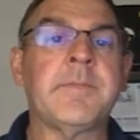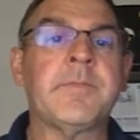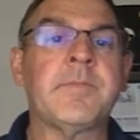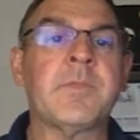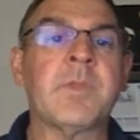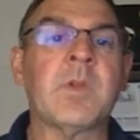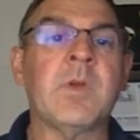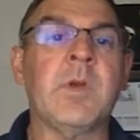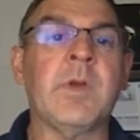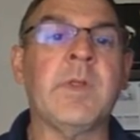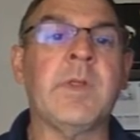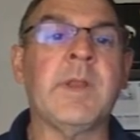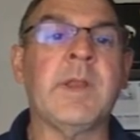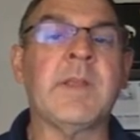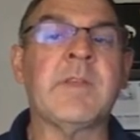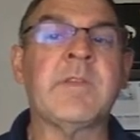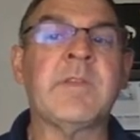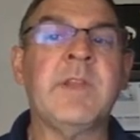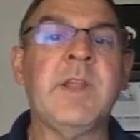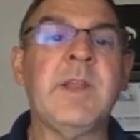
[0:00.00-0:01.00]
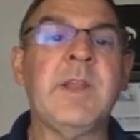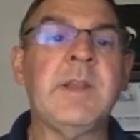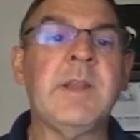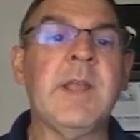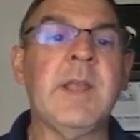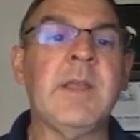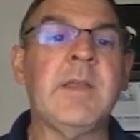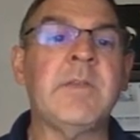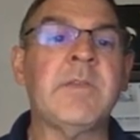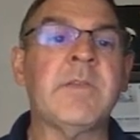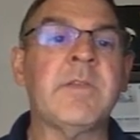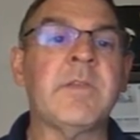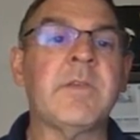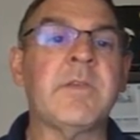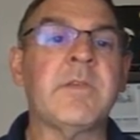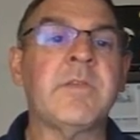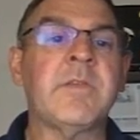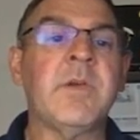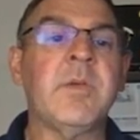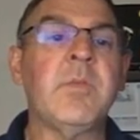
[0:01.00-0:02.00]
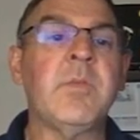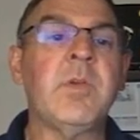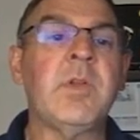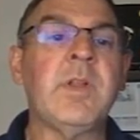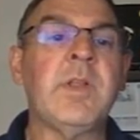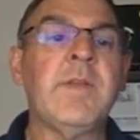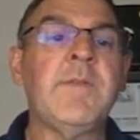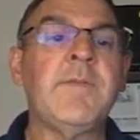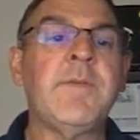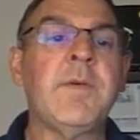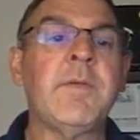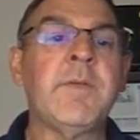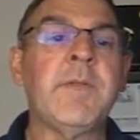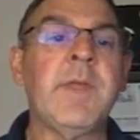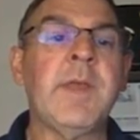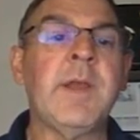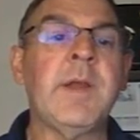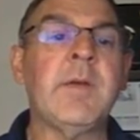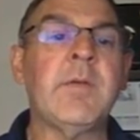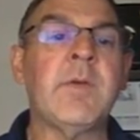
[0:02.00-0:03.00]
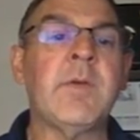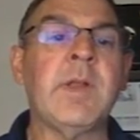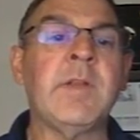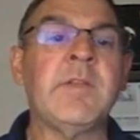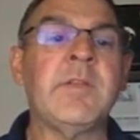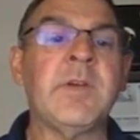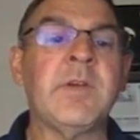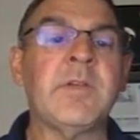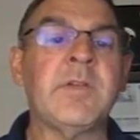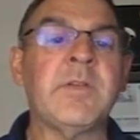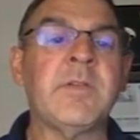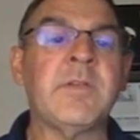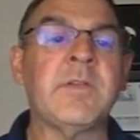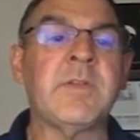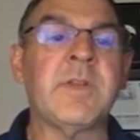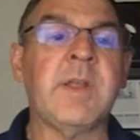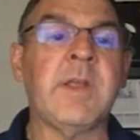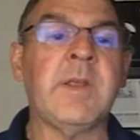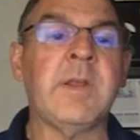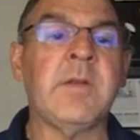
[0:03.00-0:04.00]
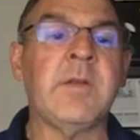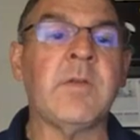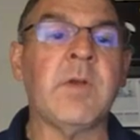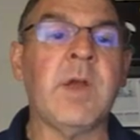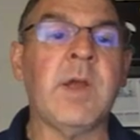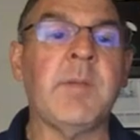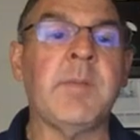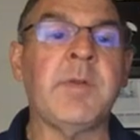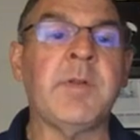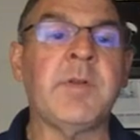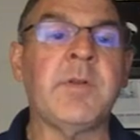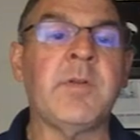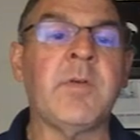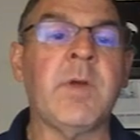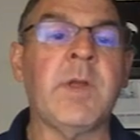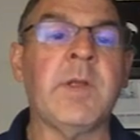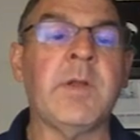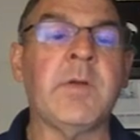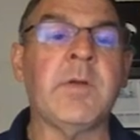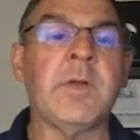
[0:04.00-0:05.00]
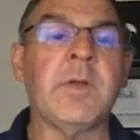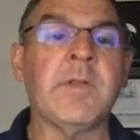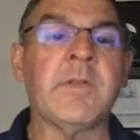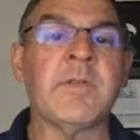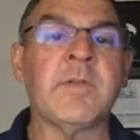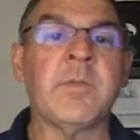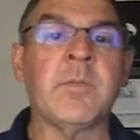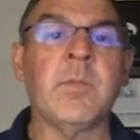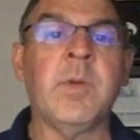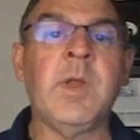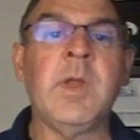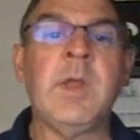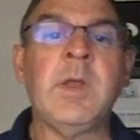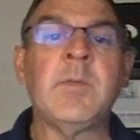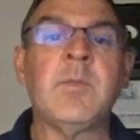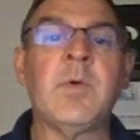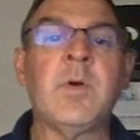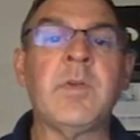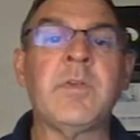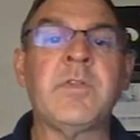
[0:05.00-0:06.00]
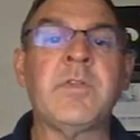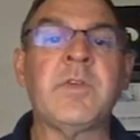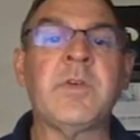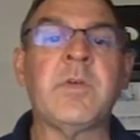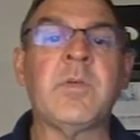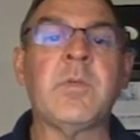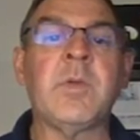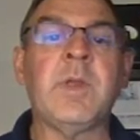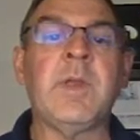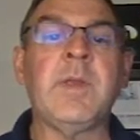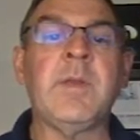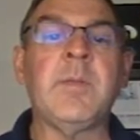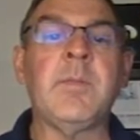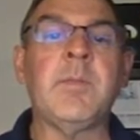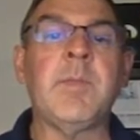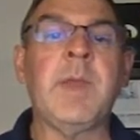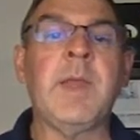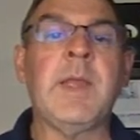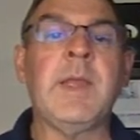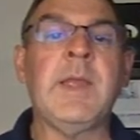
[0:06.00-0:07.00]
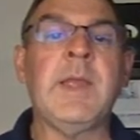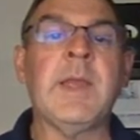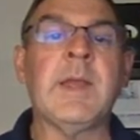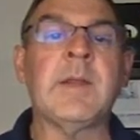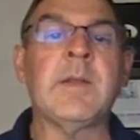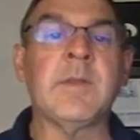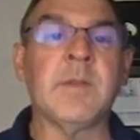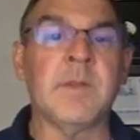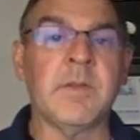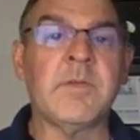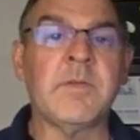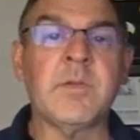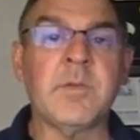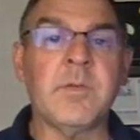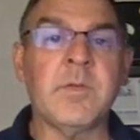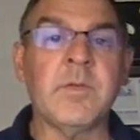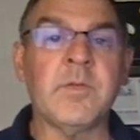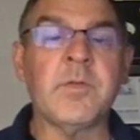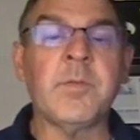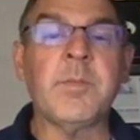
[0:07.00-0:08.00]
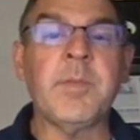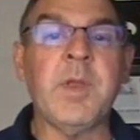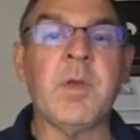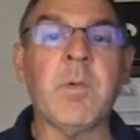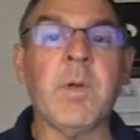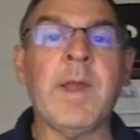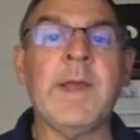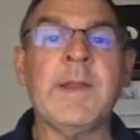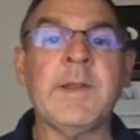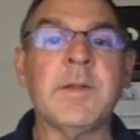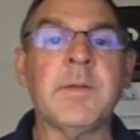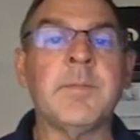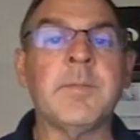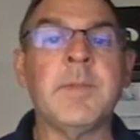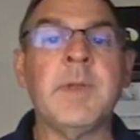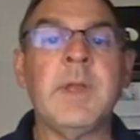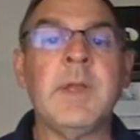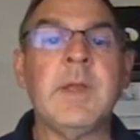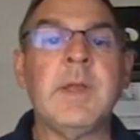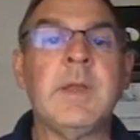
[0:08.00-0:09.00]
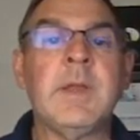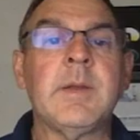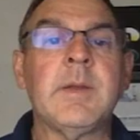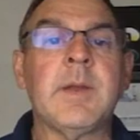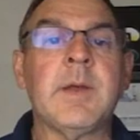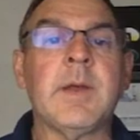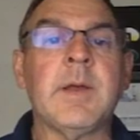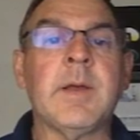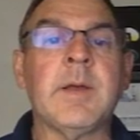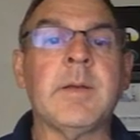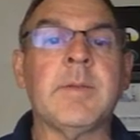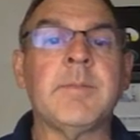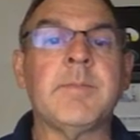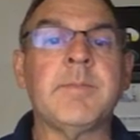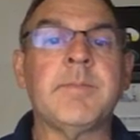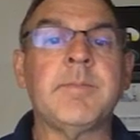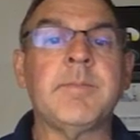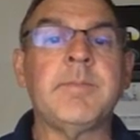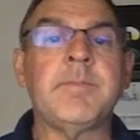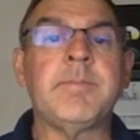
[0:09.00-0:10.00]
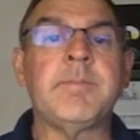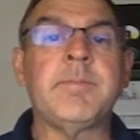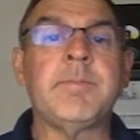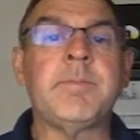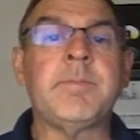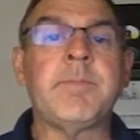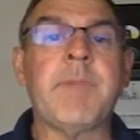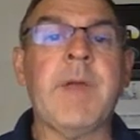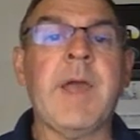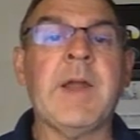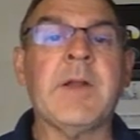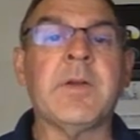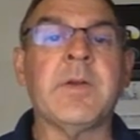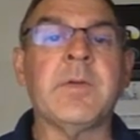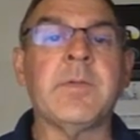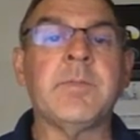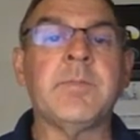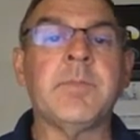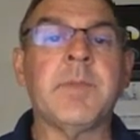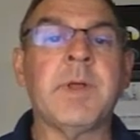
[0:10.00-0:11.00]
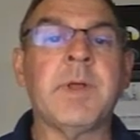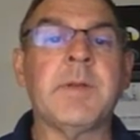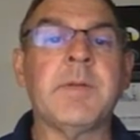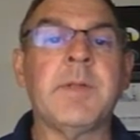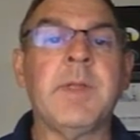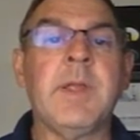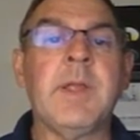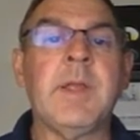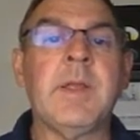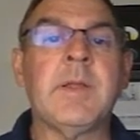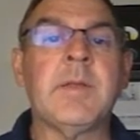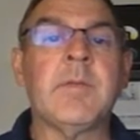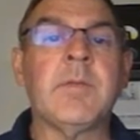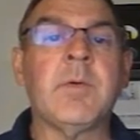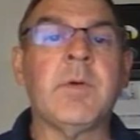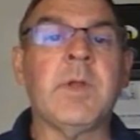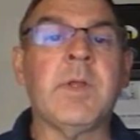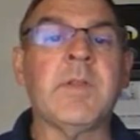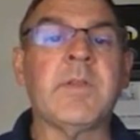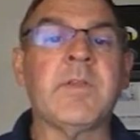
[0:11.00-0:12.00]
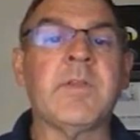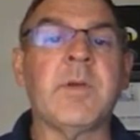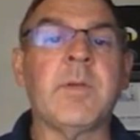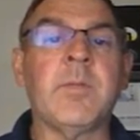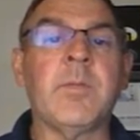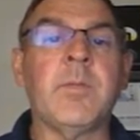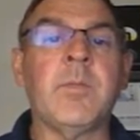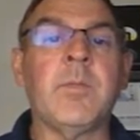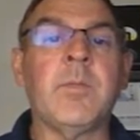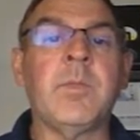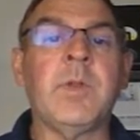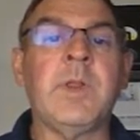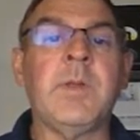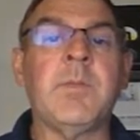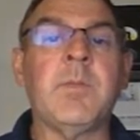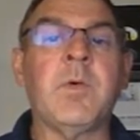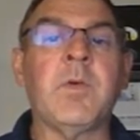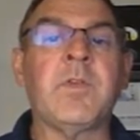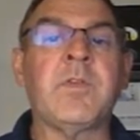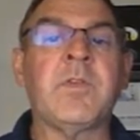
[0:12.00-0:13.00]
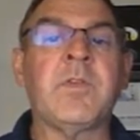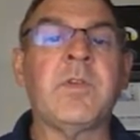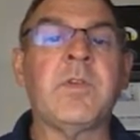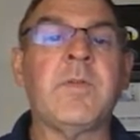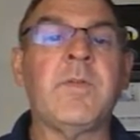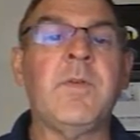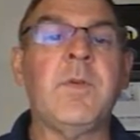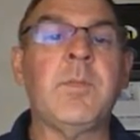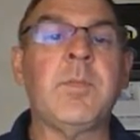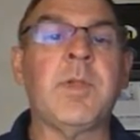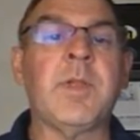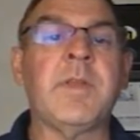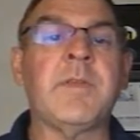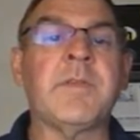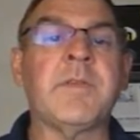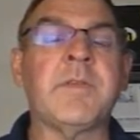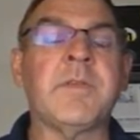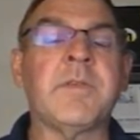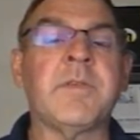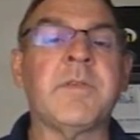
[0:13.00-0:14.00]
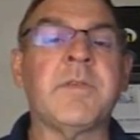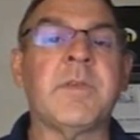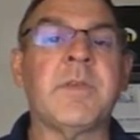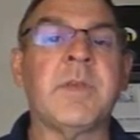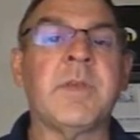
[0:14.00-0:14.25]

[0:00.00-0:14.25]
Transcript: Going in the next 10 days, there's some relief over there. Grand Junction staying dry, but Durango gets some moisture we may get, and this will be a random pattern, but we'll get some deep moisture in a few places